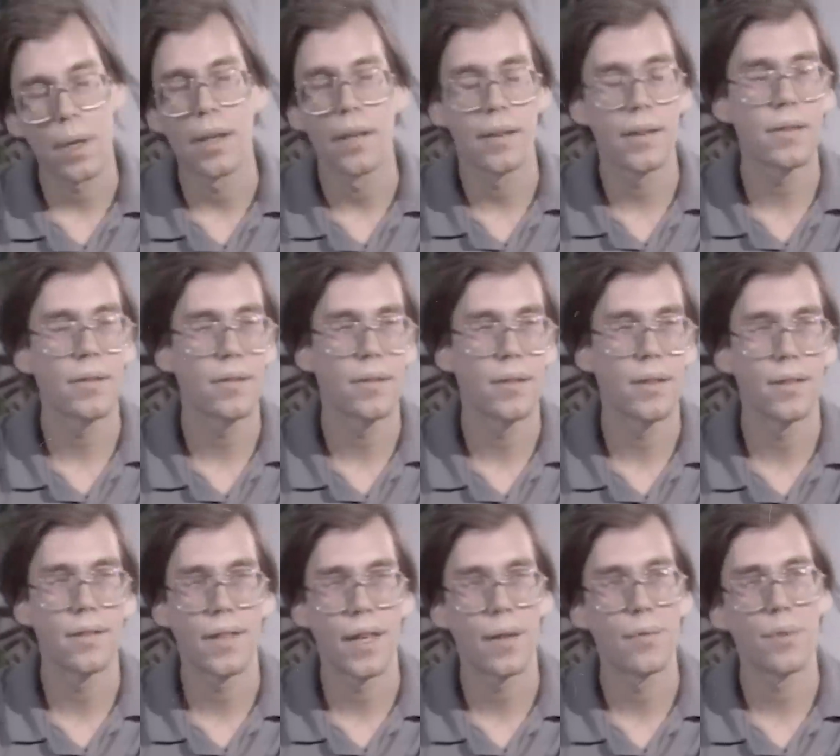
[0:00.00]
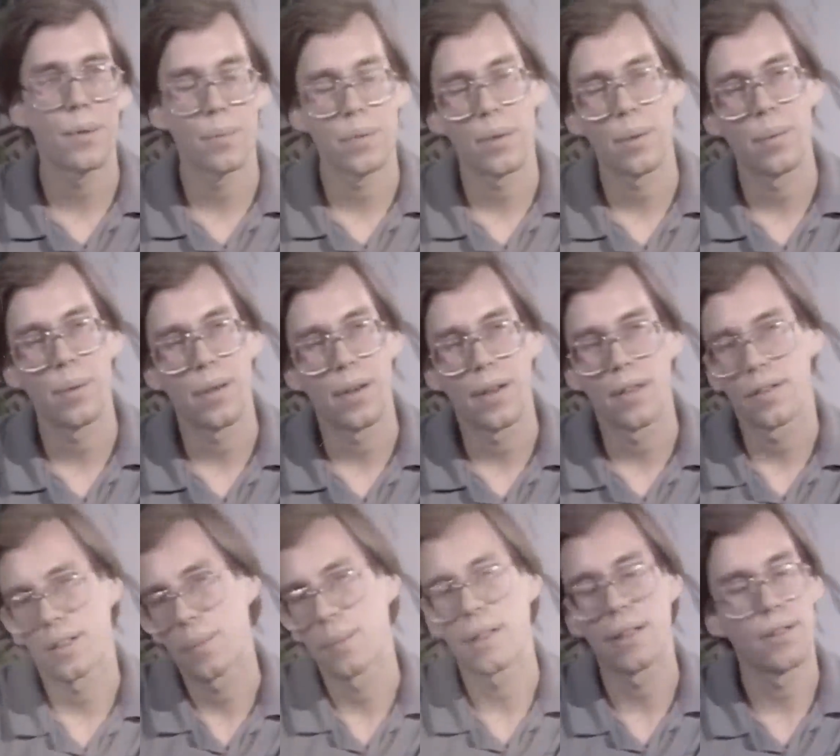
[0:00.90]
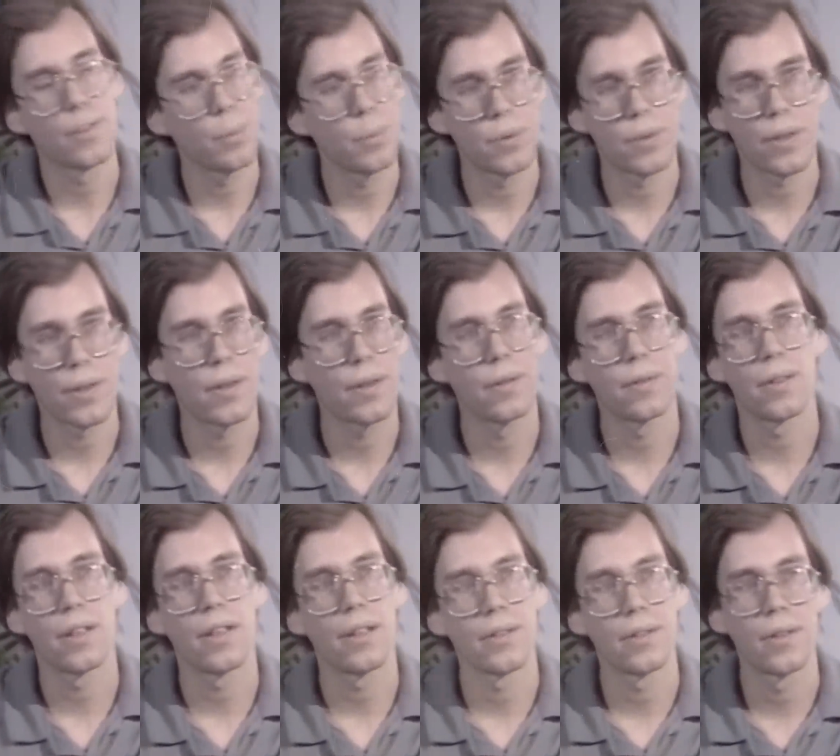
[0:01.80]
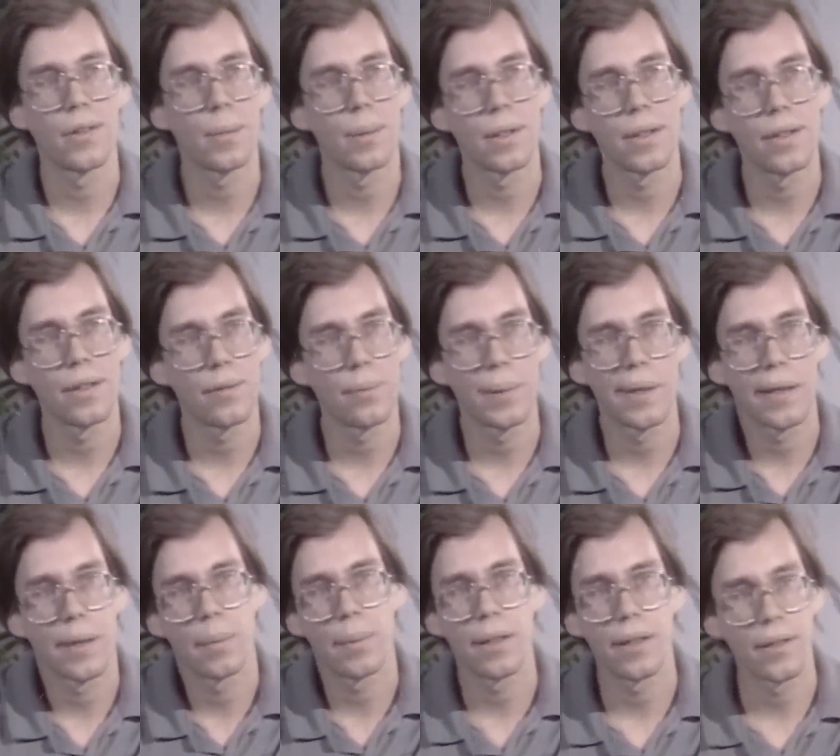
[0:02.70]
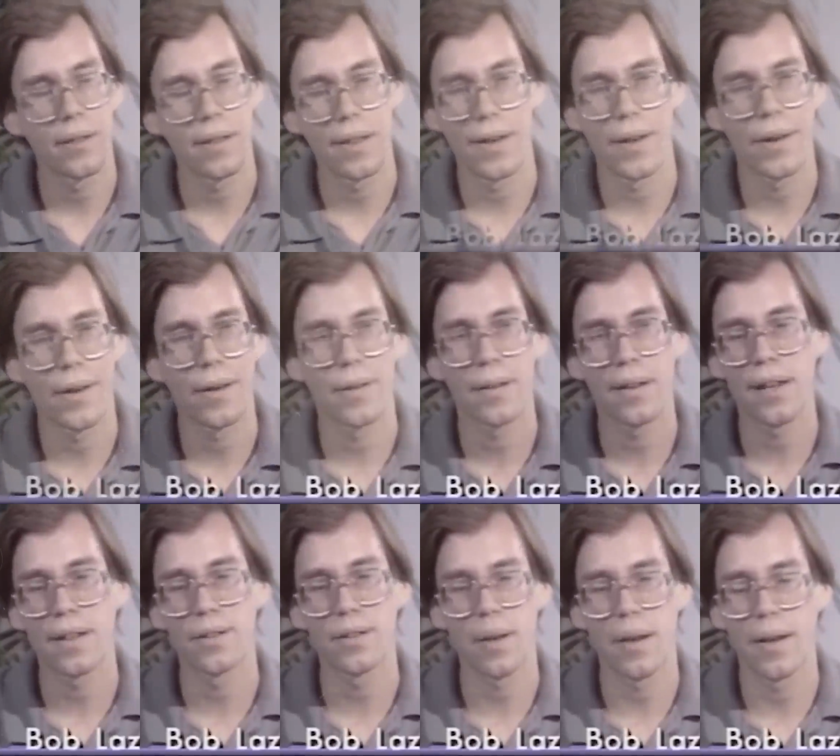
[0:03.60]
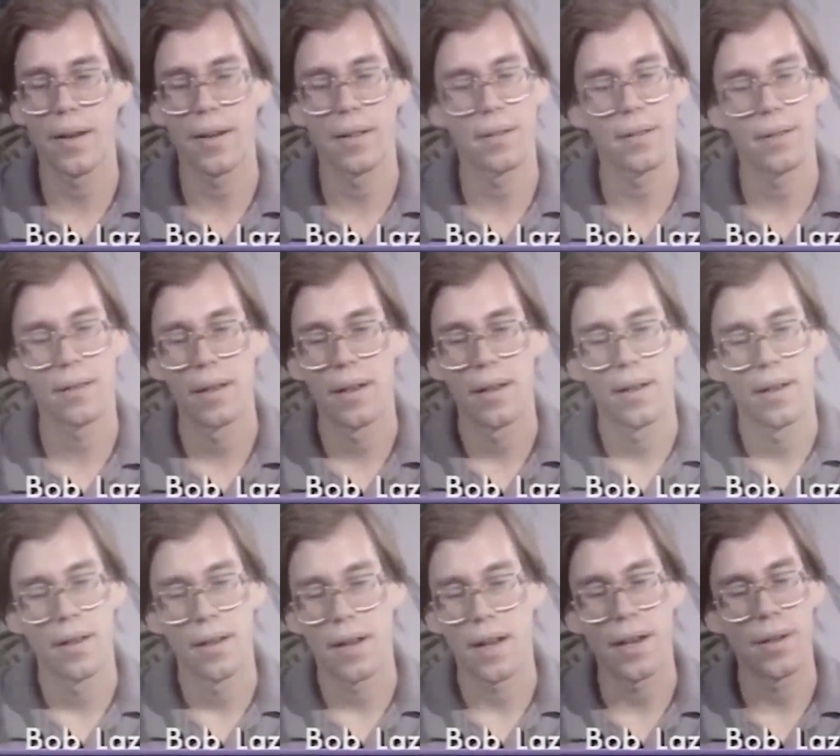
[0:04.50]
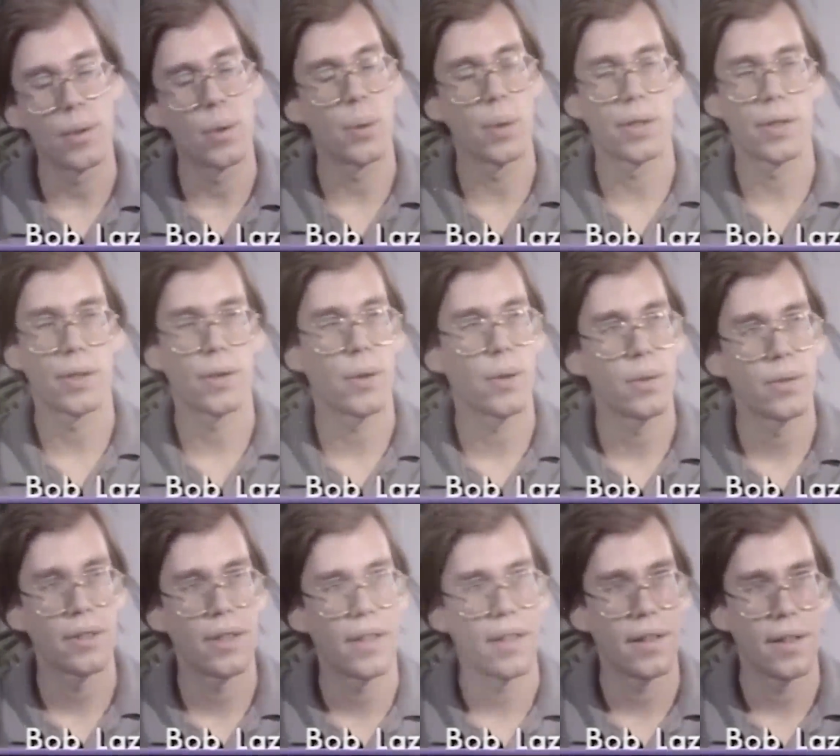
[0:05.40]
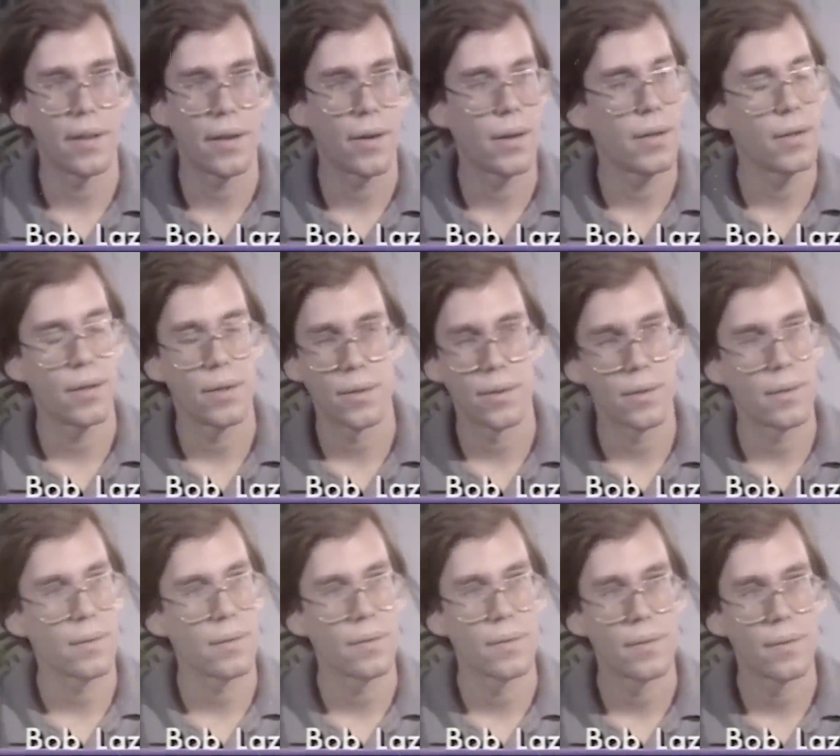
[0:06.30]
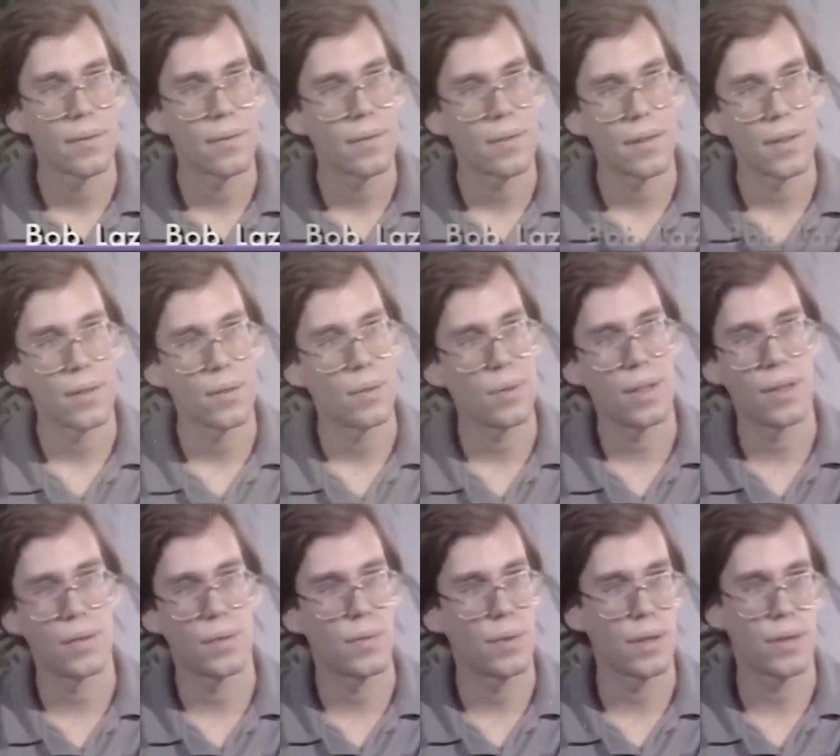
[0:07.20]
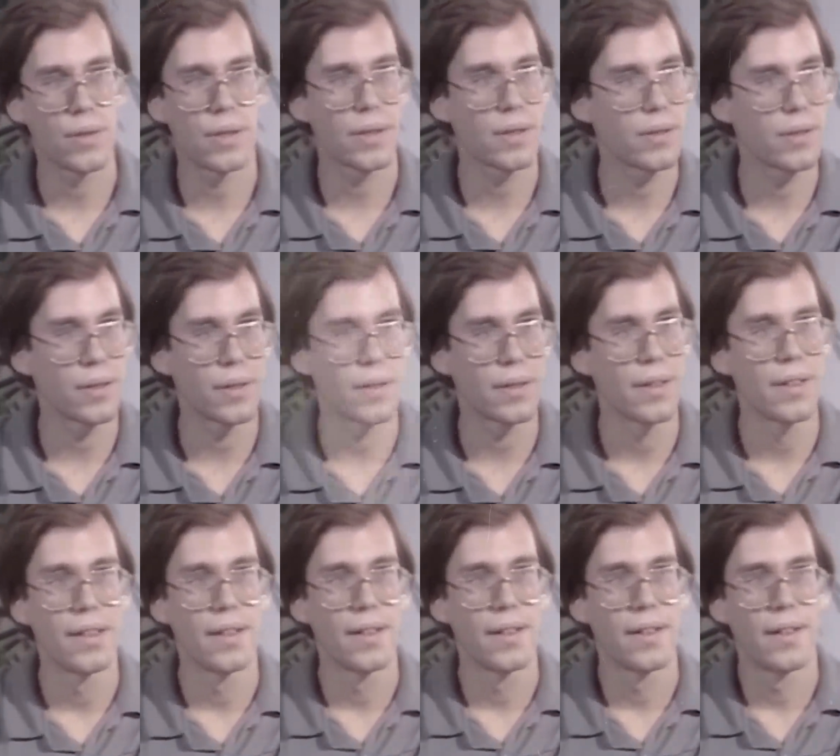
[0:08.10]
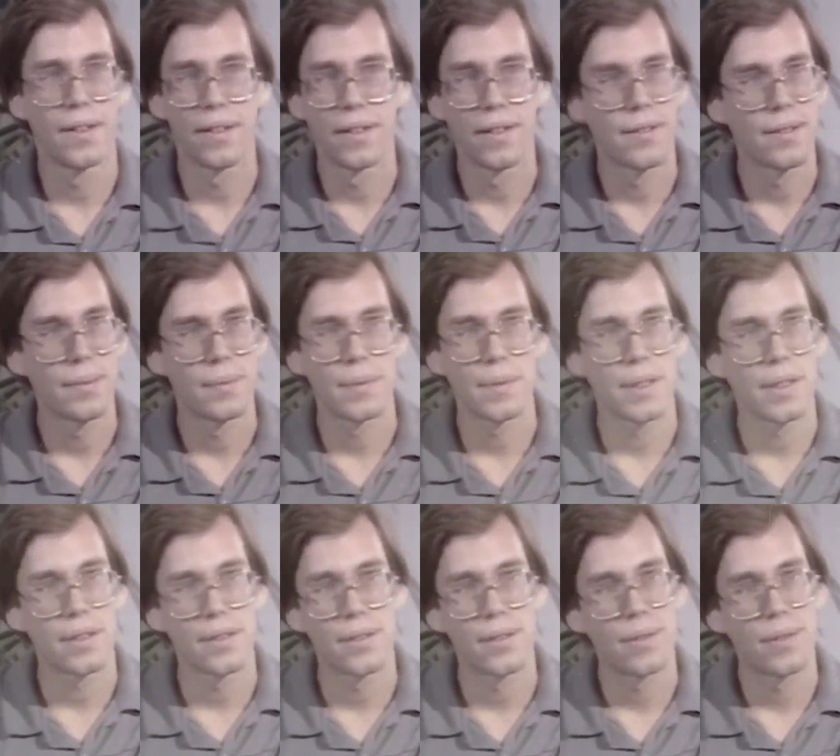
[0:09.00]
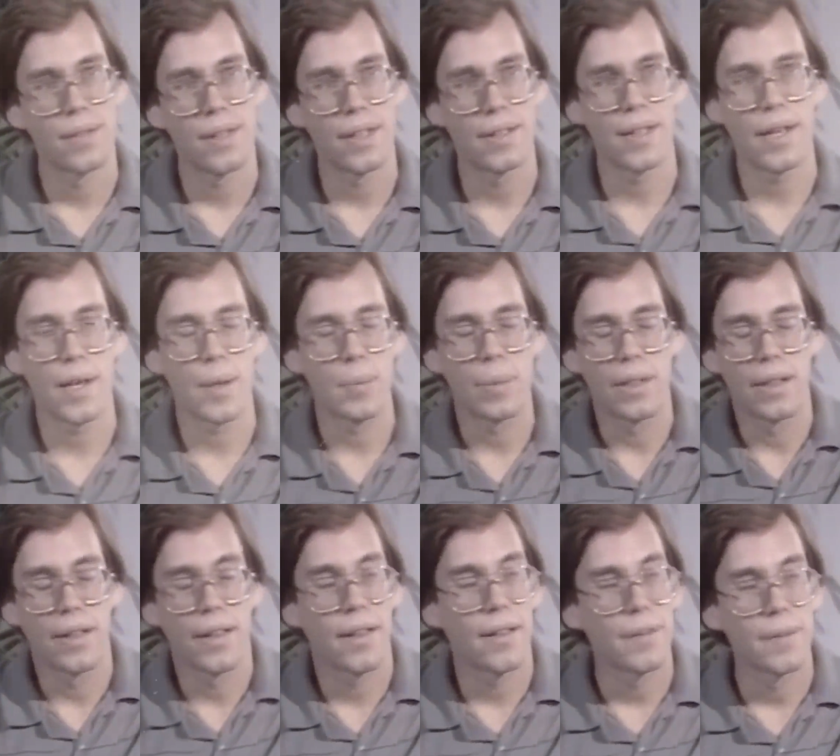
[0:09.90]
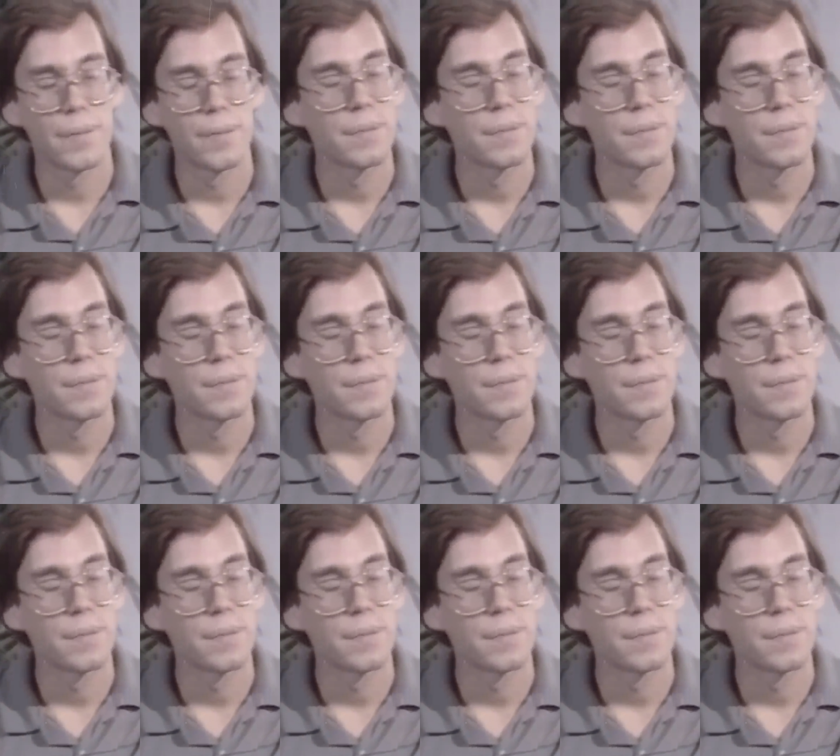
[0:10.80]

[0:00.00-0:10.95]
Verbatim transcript: Right, this, this came from somewhere else. I mean, as bizarre as that is to believe, but I mean, it's there, I saw it. I know what the current state of the art is and in, in physics, and it's, it can't be done.